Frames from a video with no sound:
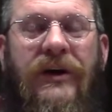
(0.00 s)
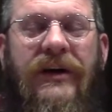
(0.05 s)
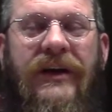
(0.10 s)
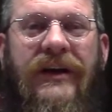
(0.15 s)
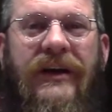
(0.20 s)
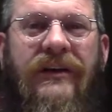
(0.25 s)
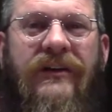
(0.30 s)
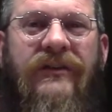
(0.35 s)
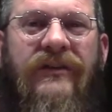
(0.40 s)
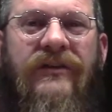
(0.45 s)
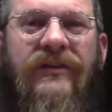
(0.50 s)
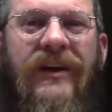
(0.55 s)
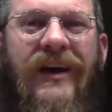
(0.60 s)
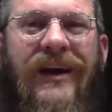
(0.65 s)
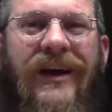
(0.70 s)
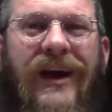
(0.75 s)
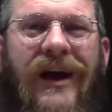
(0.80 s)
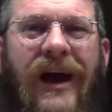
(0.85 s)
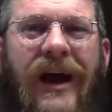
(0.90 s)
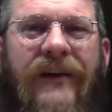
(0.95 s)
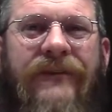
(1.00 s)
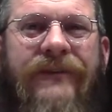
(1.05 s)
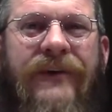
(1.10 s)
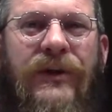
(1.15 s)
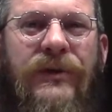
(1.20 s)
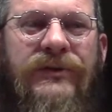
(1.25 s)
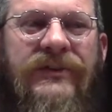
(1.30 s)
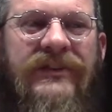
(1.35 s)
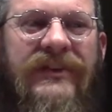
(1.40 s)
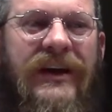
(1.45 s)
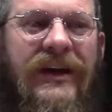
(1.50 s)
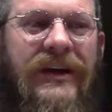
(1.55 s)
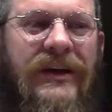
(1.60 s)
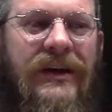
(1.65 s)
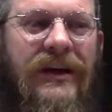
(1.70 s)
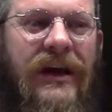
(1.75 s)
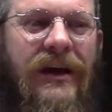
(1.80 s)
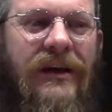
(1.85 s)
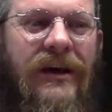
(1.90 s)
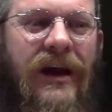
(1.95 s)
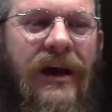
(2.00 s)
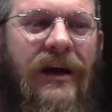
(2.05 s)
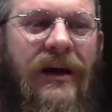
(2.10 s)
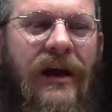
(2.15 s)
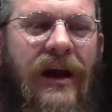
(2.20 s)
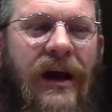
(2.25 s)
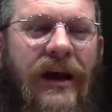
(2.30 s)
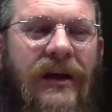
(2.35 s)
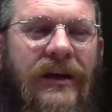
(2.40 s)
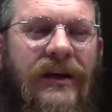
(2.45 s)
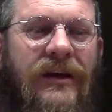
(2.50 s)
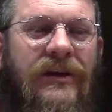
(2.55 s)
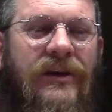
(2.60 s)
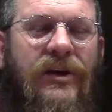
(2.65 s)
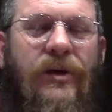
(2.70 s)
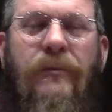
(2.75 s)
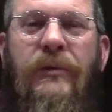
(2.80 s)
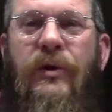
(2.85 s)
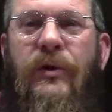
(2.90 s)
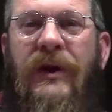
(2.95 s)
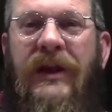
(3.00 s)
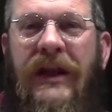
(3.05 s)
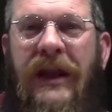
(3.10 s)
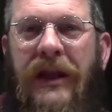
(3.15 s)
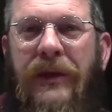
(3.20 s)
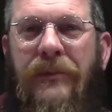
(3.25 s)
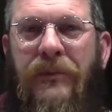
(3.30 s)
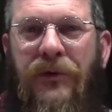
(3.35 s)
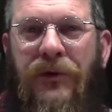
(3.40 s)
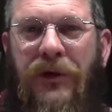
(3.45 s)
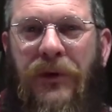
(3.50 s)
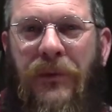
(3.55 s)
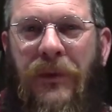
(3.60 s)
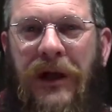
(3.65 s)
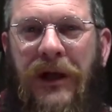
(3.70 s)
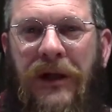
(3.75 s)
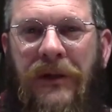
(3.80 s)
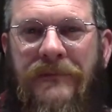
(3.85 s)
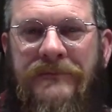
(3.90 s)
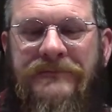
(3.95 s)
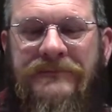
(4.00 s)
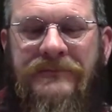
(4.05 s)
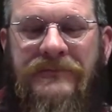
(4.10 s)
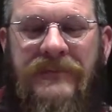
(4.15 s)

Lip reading: Is I felt I can communicate pretty well,